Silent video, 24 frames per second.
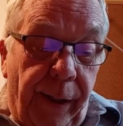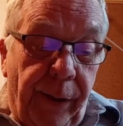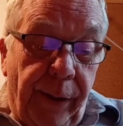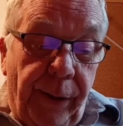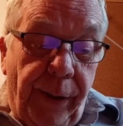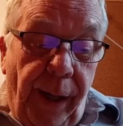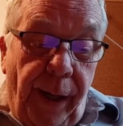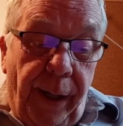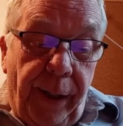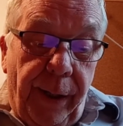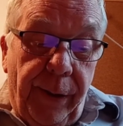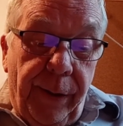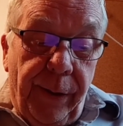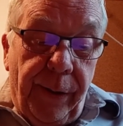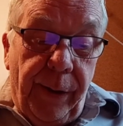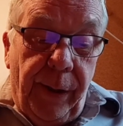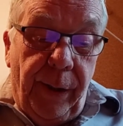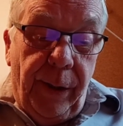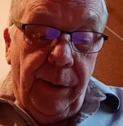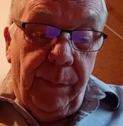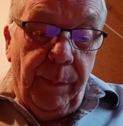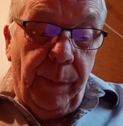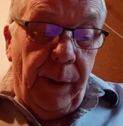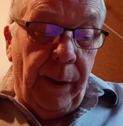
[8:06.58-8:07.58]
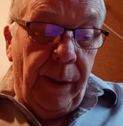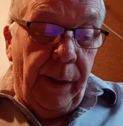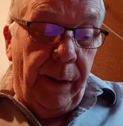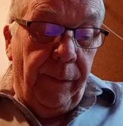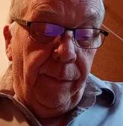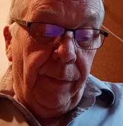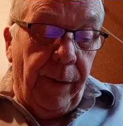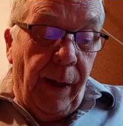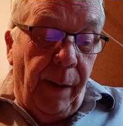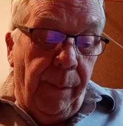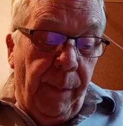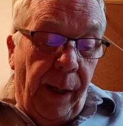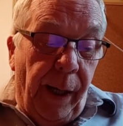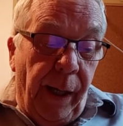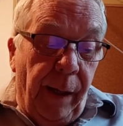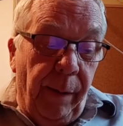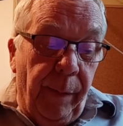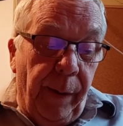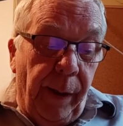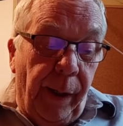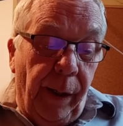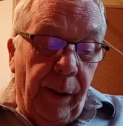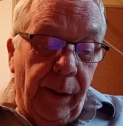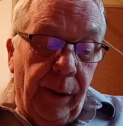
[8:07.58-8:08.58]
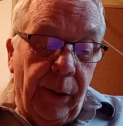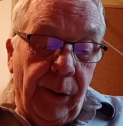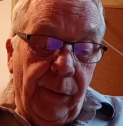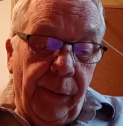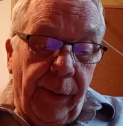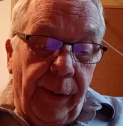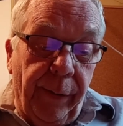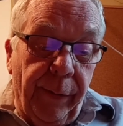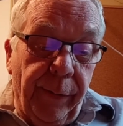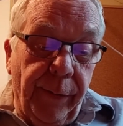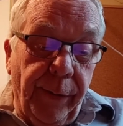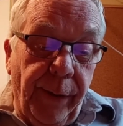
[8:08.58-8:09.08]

Chase, it is believed there may be underground